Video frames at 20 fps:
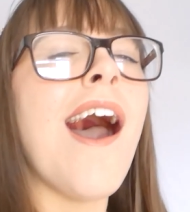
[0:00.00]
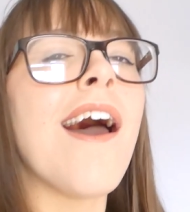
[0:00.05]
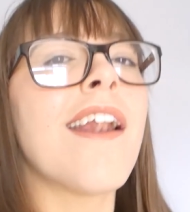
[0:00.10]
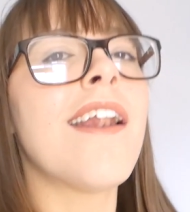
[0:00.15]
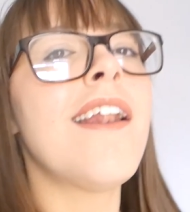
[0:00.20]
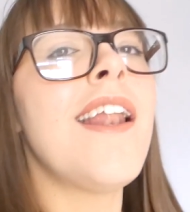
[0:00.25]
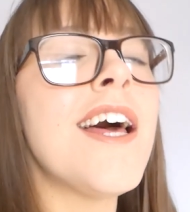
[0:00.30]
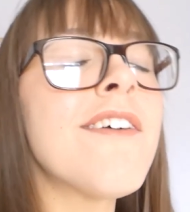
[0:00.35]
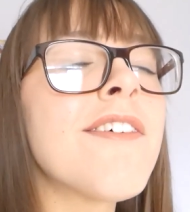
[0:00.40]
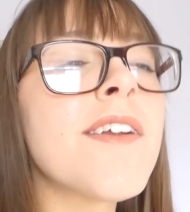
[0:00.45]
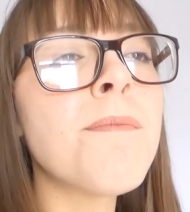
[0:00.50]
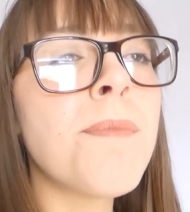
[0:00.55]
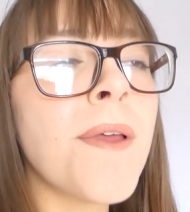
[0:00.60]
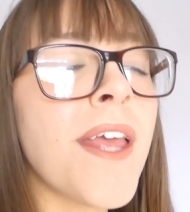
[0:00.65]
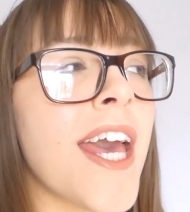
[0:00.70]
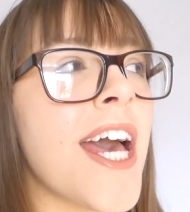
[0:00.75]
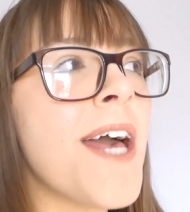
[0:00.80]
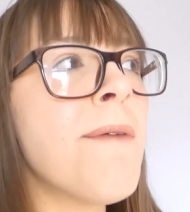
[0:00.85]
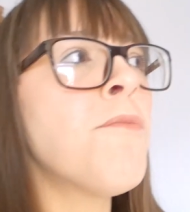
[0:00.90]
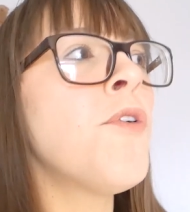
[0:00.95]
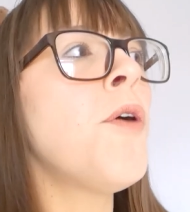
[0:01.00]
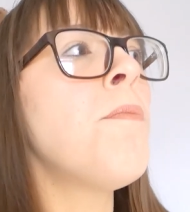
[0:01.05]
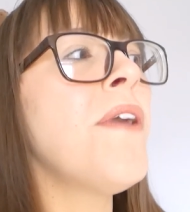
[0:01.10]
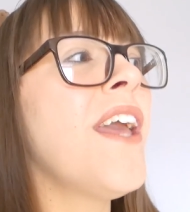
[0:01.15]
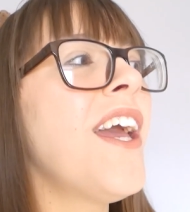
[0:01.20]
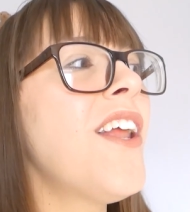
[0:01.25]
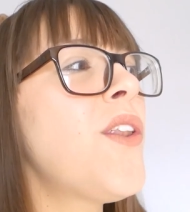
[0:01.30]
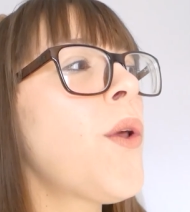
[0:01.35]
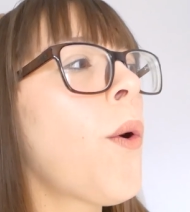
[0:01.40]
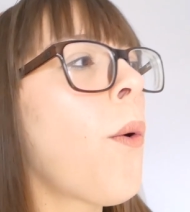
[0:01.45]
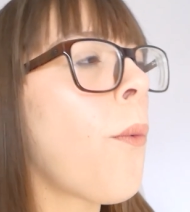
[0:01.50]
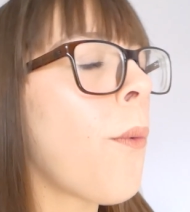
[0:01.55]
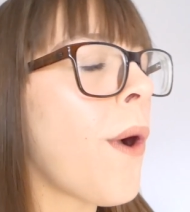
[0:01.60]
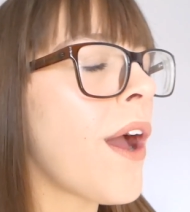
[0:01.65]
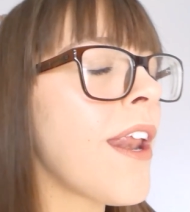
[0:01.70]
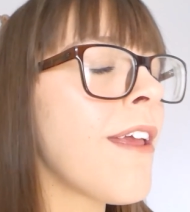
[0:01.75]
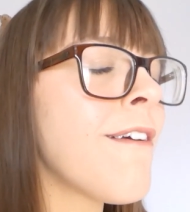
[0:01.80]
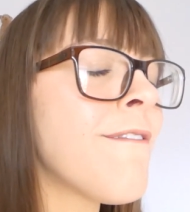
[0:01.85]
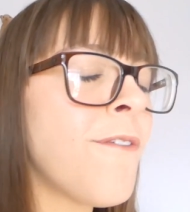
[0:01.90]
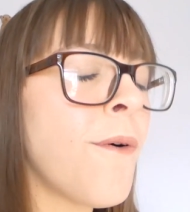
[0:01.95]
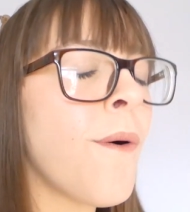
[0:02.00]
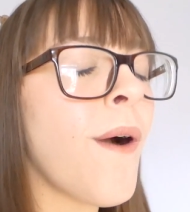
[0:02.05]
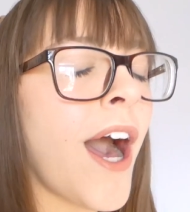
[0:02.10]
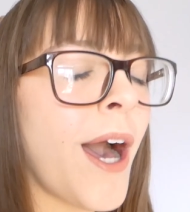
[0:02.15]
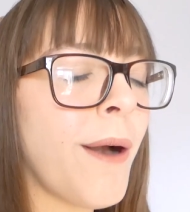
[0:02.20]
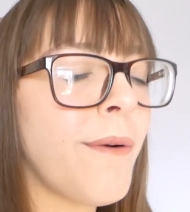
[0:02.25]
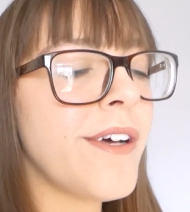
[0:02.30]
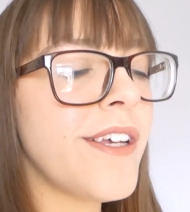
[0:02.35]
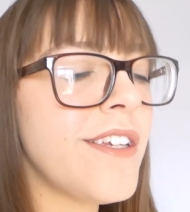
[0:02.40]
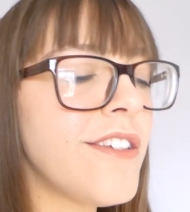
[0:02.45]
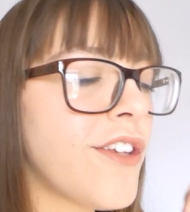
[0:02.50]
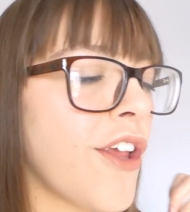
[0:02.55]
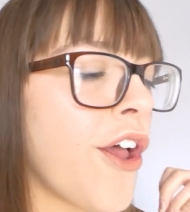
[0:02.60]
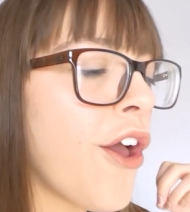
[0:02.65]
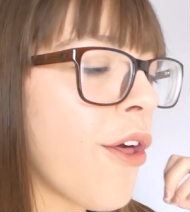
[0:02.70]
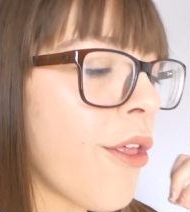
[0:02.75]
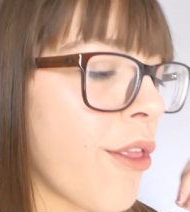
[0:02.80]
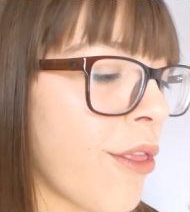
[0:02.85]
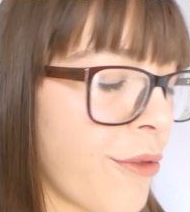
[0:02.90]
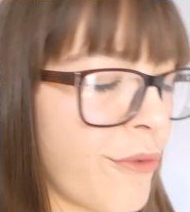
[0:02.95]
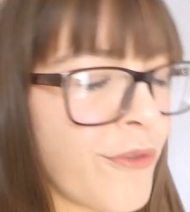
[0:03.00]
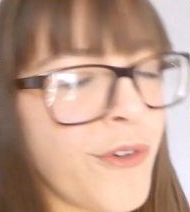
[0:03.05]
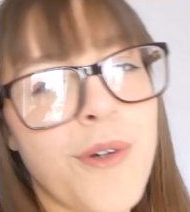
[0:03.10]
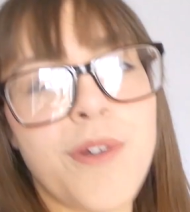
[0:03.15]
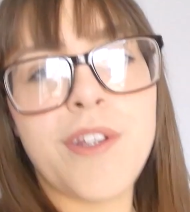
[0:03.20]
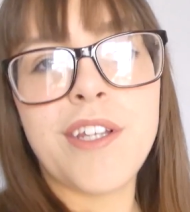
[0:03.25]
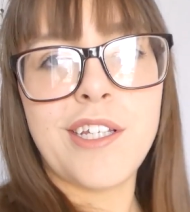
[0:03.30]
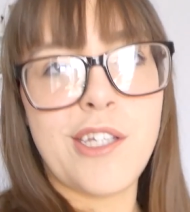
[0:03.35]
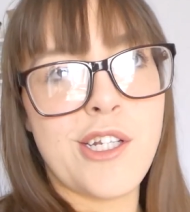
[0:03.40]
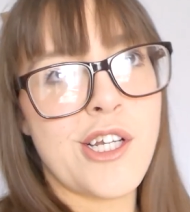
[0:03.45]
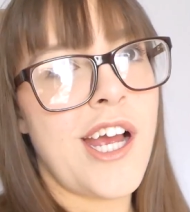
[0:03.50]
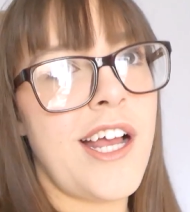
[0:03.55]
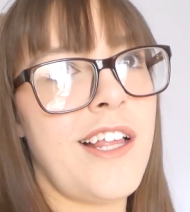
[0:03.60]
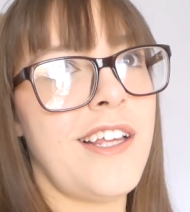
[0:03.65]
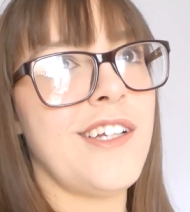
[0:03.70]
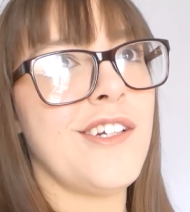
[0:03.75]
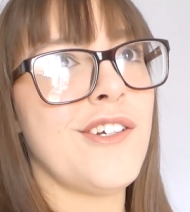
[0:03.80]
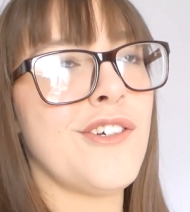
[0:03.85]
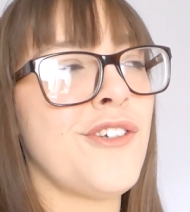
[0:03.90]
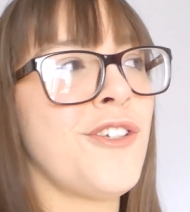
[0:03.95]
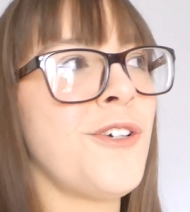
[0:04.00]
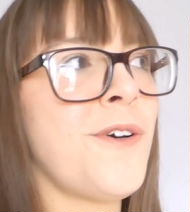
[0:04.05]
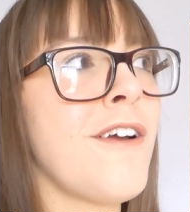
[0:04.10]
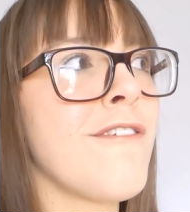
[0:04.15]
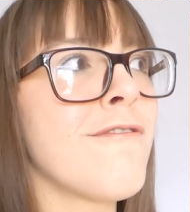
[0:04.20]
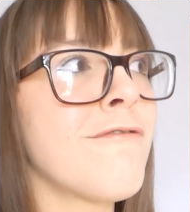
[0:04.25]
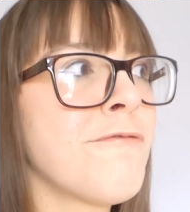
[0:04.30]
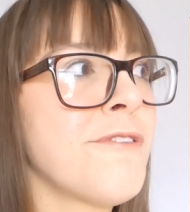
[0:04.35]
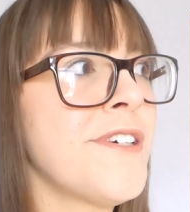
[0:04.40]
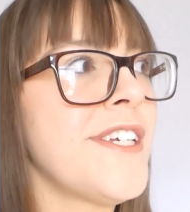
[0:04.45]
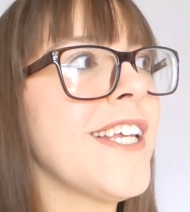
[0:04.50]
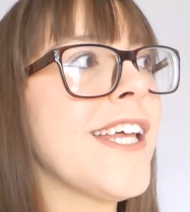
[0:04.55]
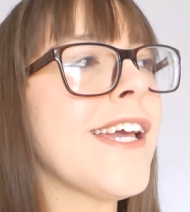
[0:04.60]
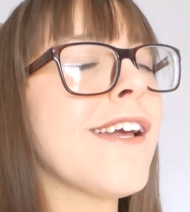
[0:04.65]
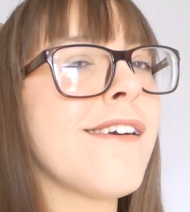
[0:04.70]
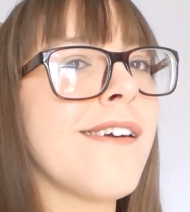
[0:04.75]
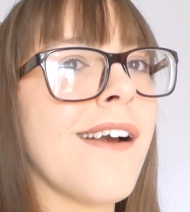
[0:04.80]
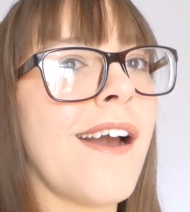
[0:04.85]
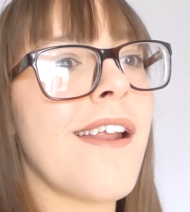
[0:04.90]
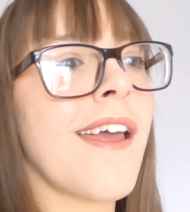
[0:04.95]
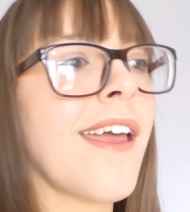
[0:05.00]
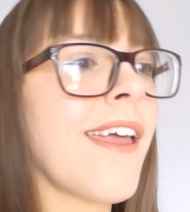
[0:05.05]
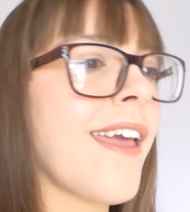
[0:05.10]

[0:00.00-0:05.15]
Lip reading: At 11 p.m. we'll be at 24 hours through this challenge, so I really gotta